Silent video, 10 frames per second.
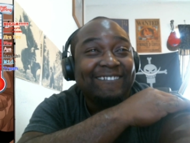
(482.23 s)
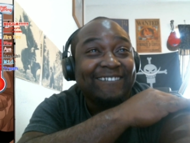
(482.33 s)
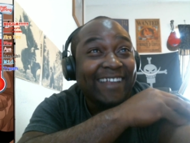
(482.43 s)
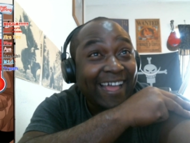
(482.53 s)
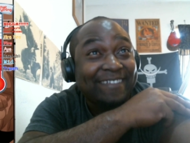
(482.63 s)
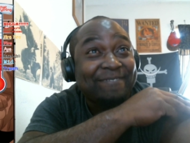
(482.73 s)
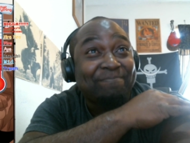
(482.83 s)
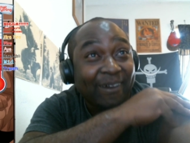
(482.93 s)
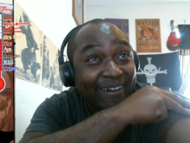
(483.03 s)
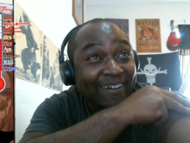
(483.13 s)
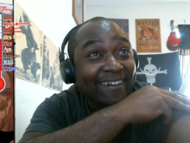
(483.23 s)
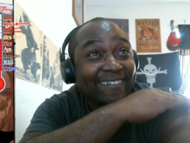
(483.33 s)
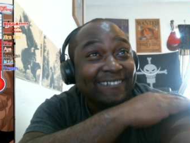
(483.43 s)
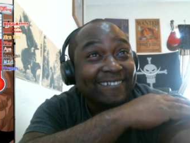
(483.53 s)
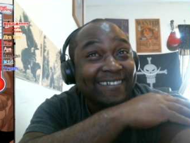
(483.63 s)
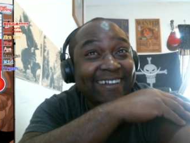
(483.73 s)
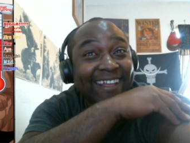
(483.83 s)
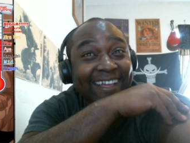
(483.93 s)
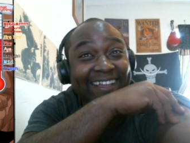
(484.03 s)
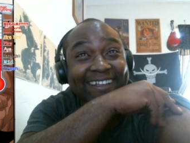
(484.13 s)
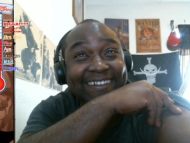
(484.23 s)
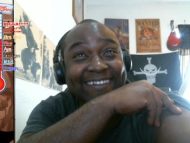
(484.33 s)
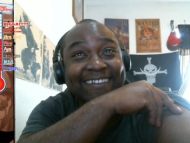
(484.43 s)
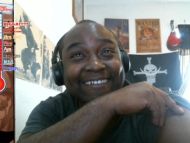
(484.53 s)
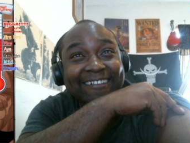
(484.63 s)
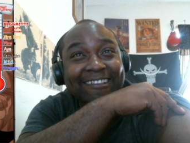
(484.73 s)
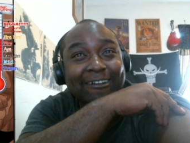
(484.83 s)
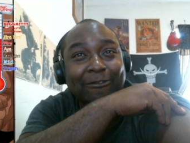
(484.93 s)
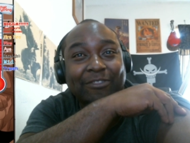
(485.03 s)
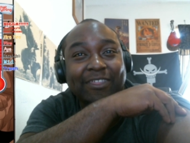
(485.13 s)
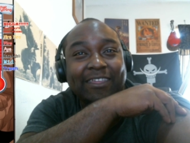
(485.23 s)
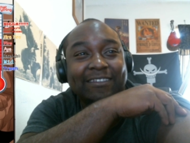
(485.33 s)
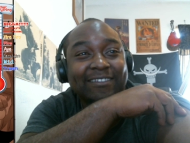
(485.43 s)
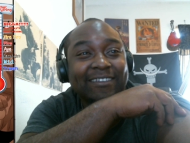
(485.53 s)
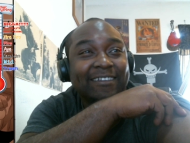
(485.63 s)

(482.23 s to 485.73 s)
Black Sperm? Nigga! Oh, these.